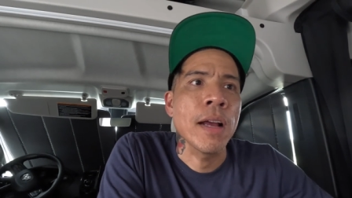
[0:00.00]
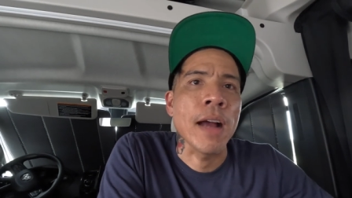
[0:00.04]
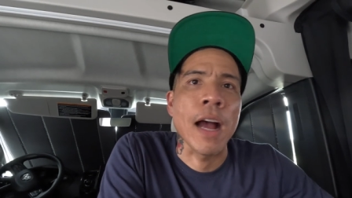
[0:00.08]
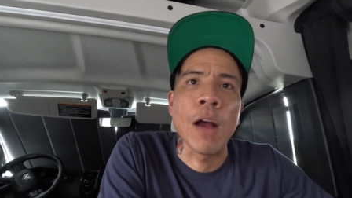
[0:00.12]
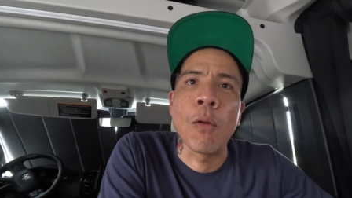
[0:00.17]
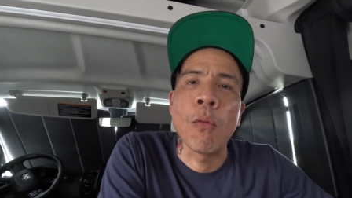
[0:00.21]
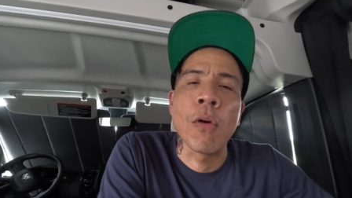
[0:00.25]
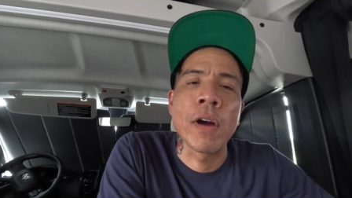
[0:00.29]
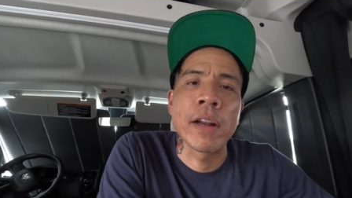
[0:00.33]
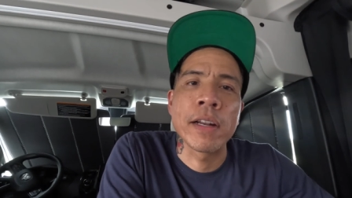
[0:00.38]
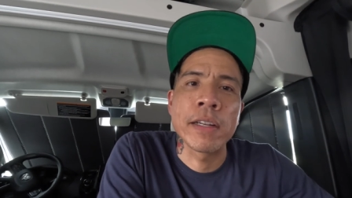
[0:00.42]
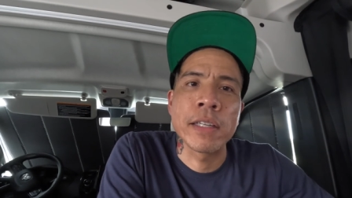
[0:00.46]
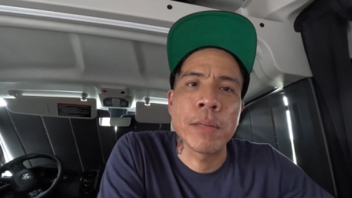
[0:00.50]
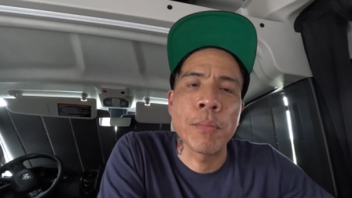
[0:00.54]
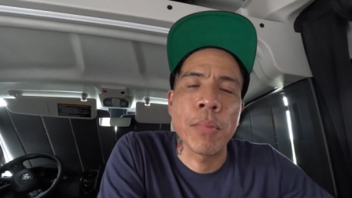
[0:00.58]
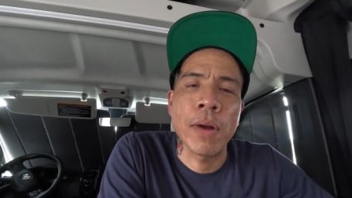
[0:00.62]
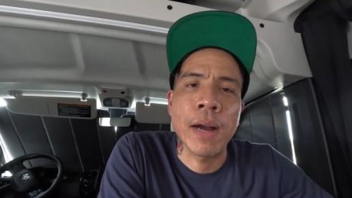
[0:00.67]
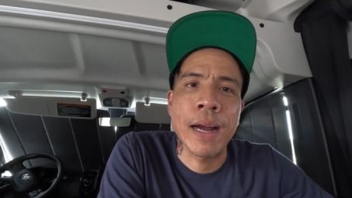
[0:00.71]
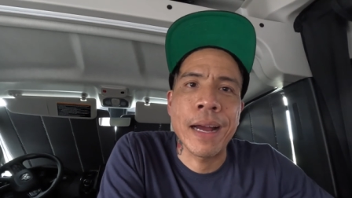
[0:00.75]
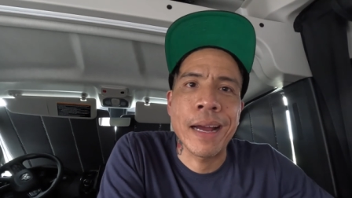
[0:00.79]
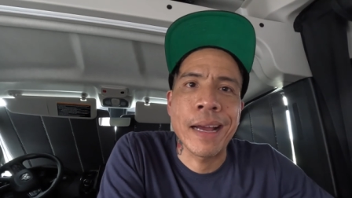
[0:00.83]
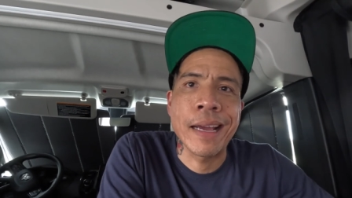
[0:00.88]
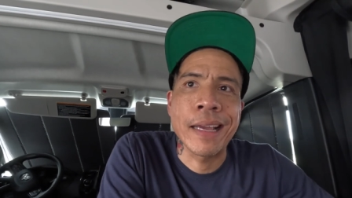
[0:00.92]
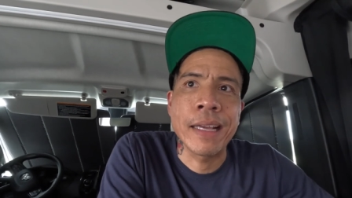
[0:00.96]
I wanted to
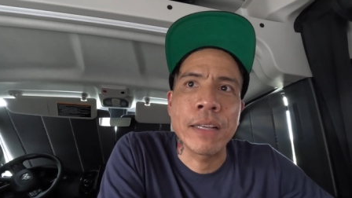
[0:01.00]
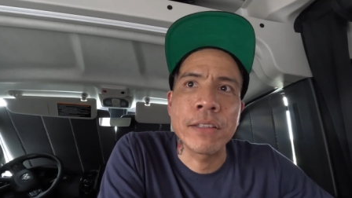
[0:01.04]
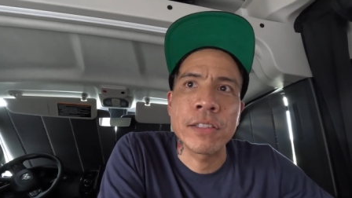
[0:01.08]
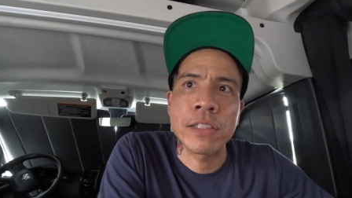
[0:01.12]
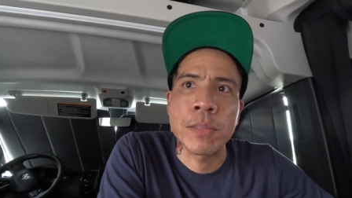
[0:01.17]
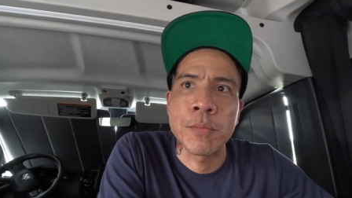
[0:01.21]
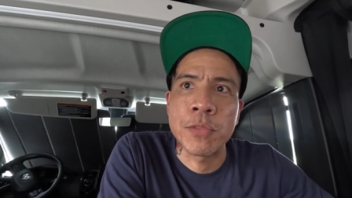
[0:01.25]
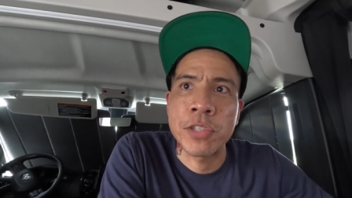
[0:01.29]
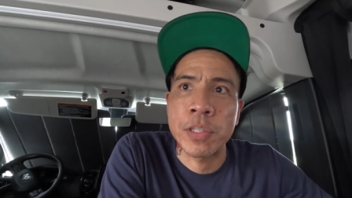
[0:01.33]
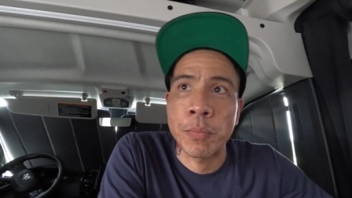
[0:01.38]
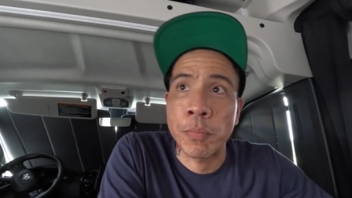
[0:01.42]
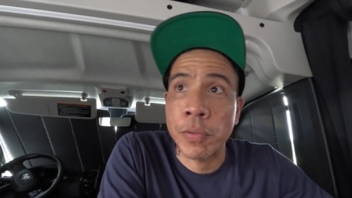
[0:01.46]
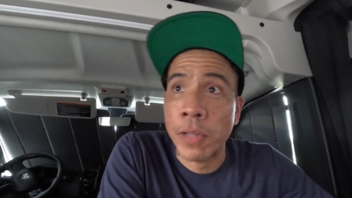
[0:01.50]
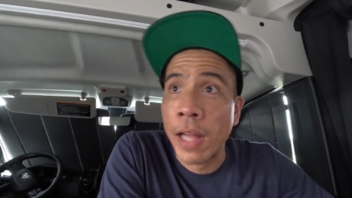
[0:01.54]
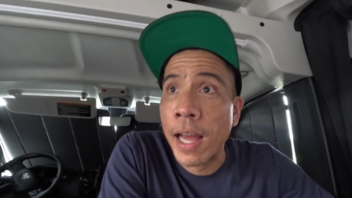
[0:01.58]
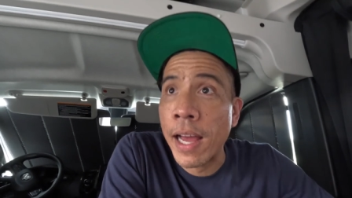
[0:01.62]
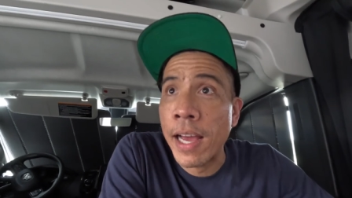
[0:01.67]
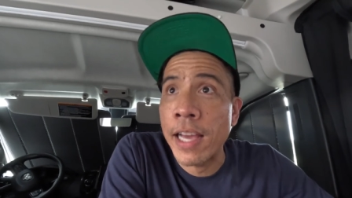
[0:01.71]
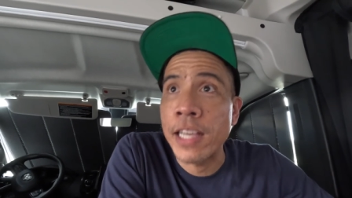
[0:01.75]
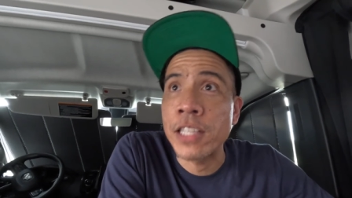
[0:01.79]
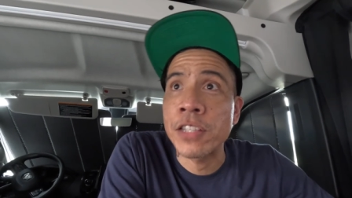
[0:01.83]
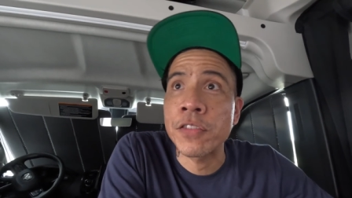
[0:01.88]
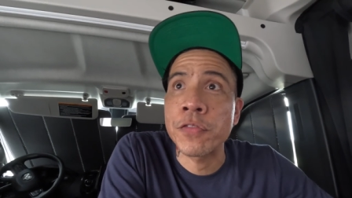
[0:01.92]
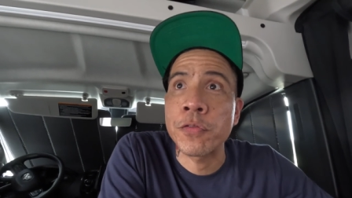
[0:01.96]
buy some
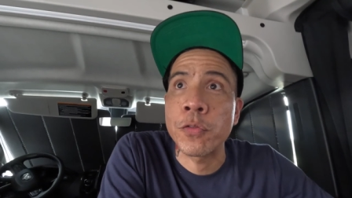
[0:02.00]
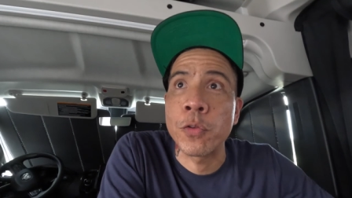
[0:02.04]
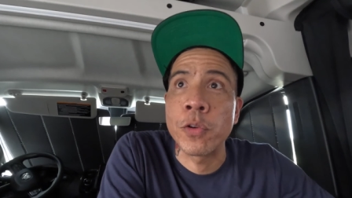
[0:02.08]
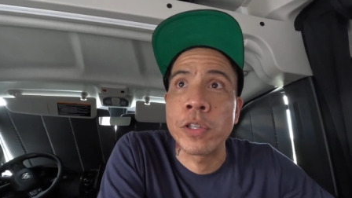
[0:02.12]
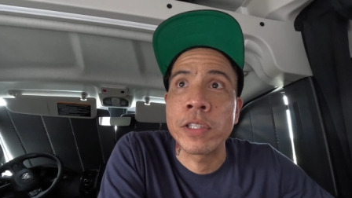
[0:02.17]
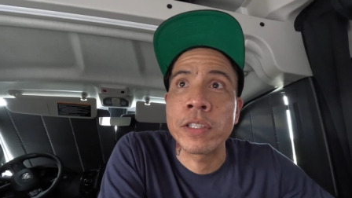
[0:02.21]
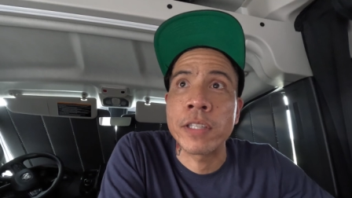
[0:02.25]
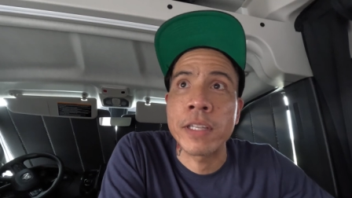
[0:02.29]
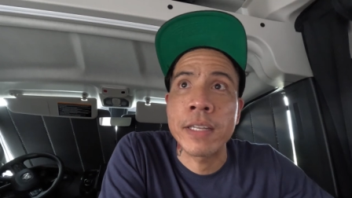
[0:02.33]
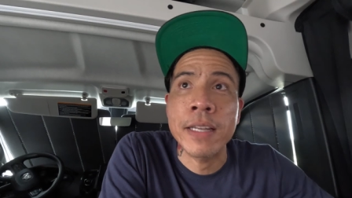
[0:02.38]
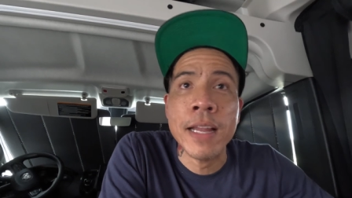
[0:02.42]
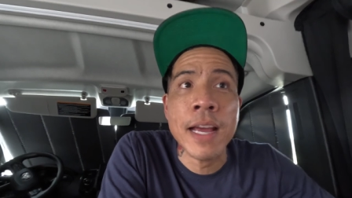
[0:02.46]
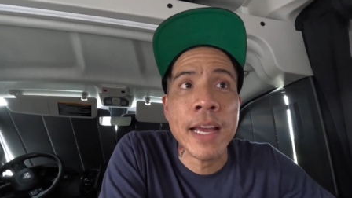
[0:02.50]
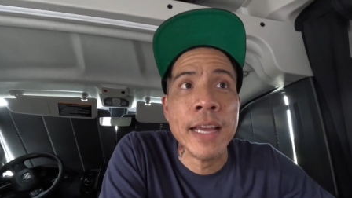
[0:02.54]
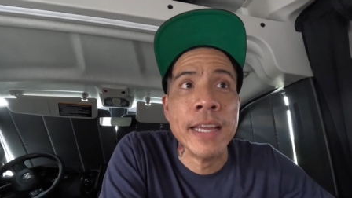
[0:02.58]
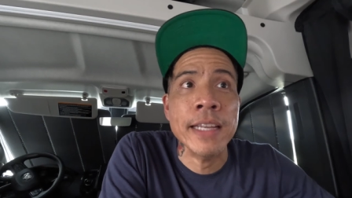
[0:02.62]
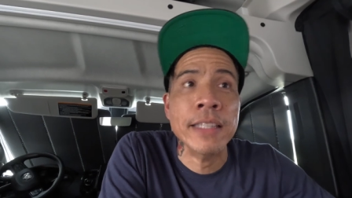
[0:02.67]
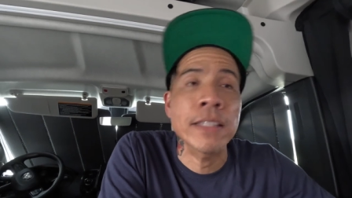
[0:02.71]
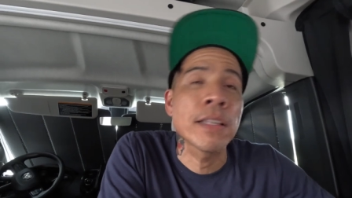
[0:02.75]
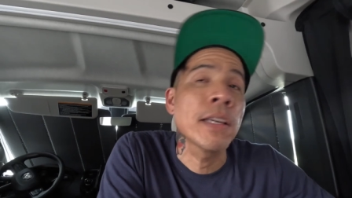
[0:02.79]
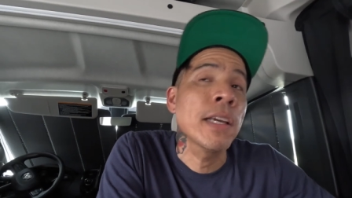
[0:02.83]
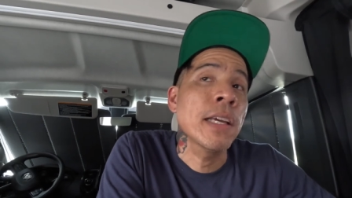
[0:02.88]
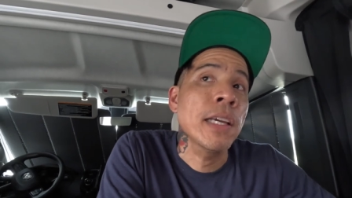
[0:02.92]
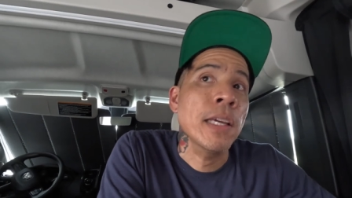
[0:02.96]
supplies for
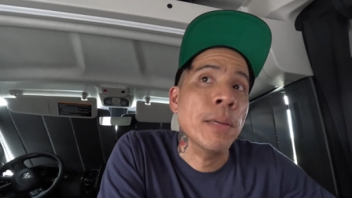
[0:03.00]
tonight